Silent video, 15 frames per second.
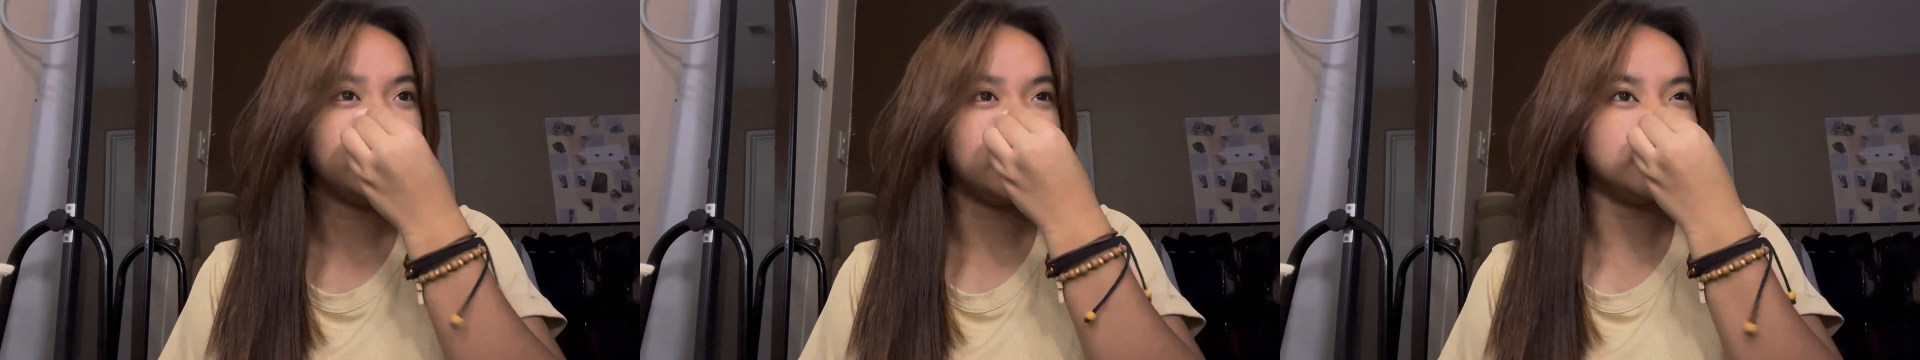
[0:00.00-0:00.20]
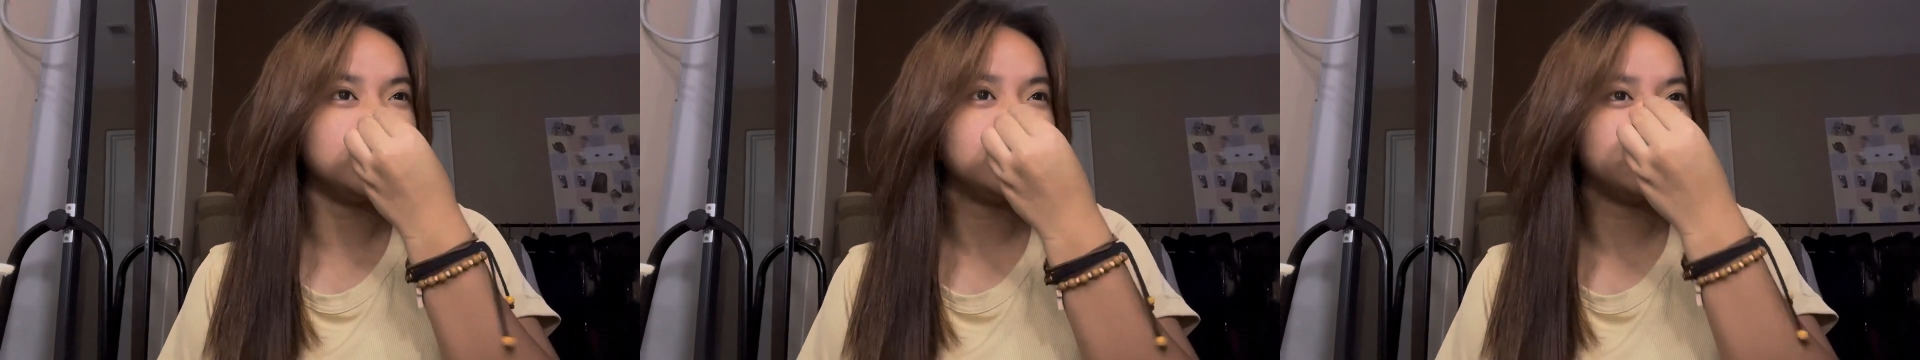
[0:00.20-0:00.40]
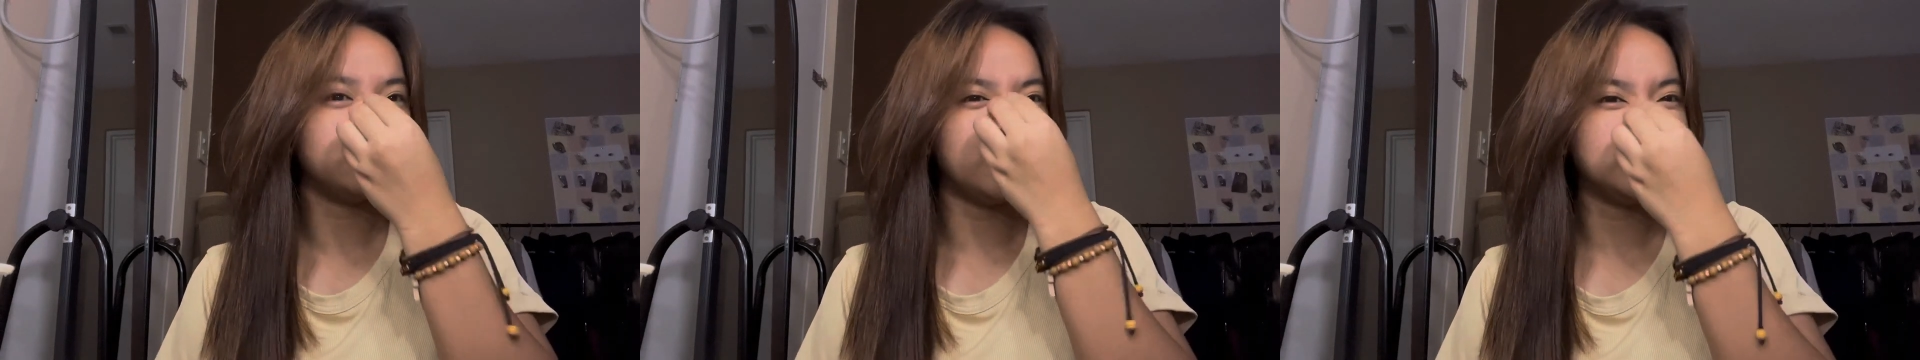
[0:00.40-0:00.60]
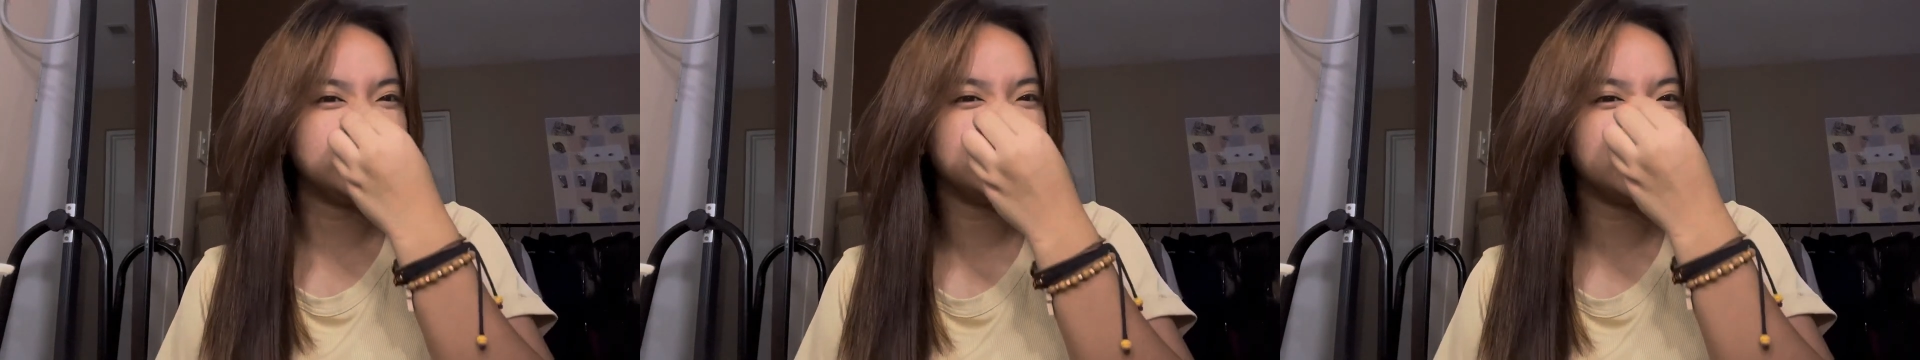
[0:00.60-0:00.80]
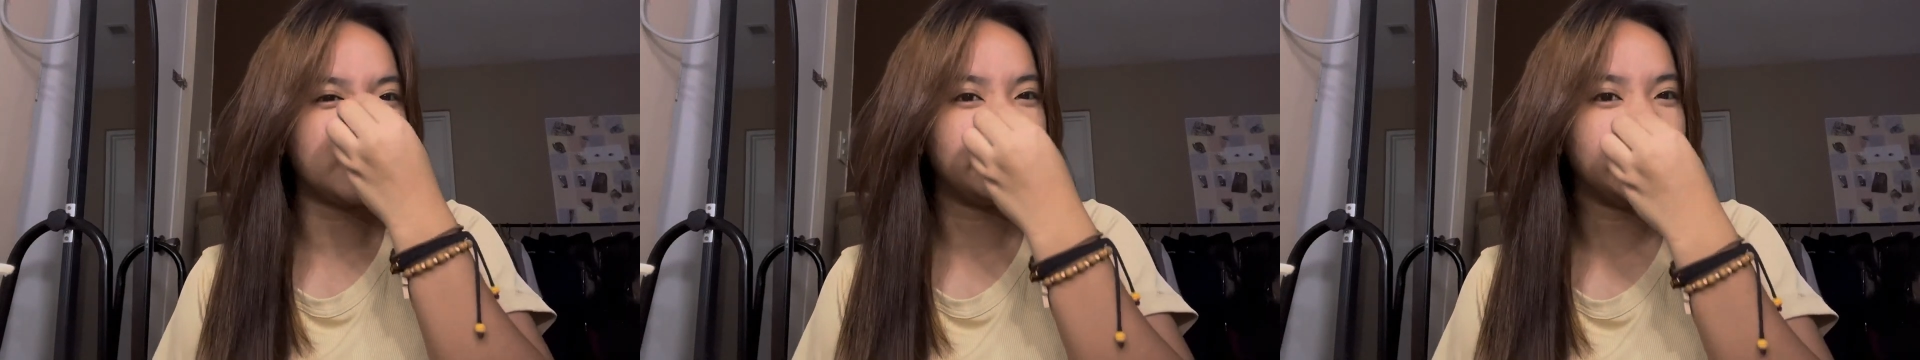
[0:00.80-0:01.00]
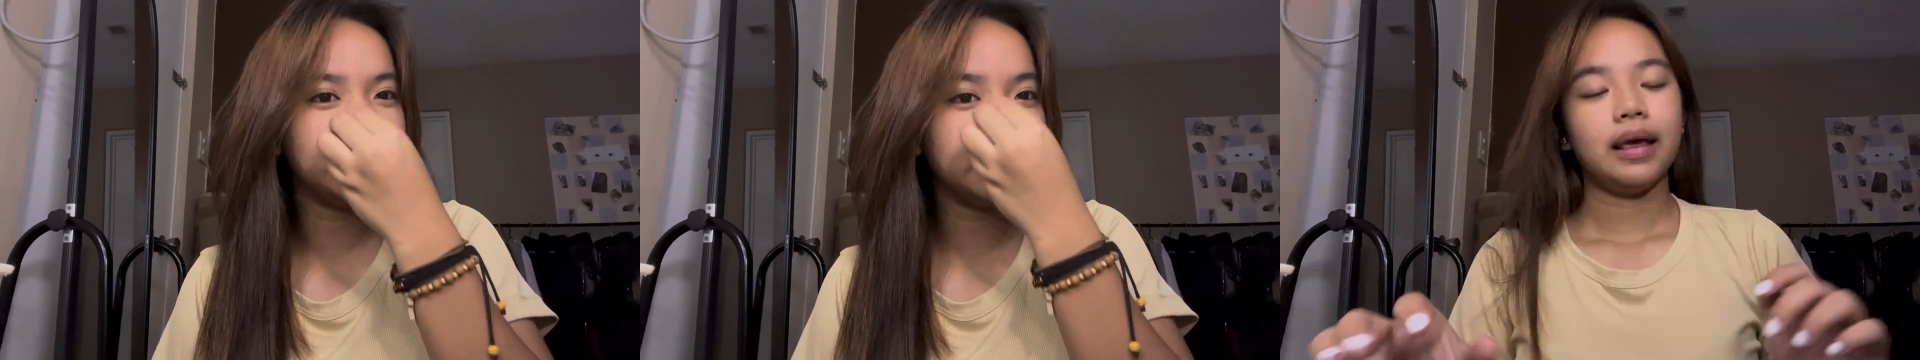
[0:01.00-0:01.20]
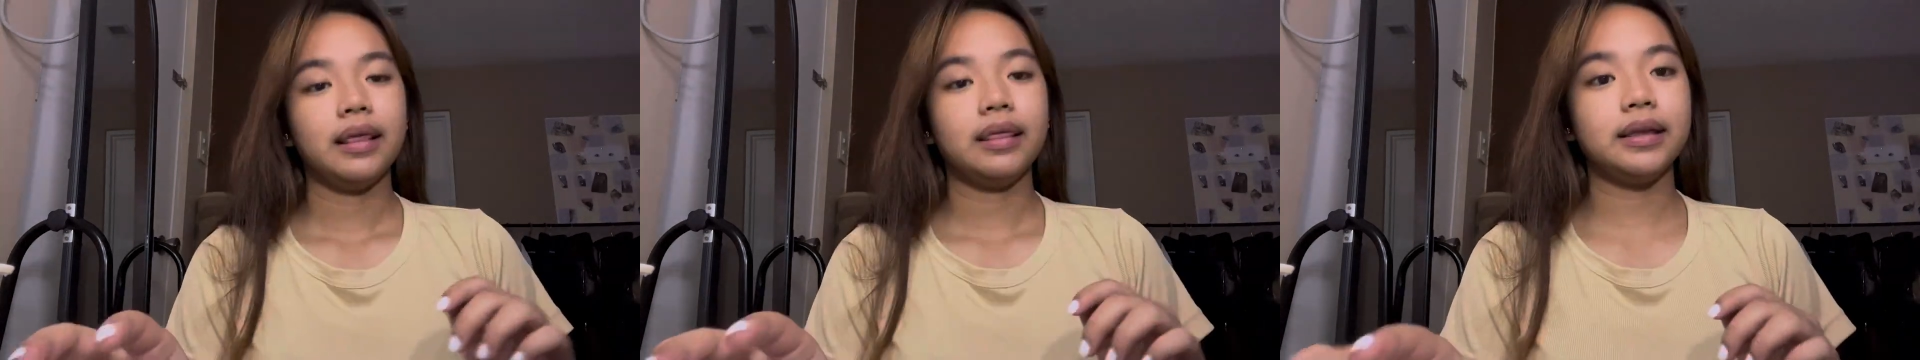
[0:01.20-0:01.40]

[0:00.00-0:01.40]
face-to-face namin.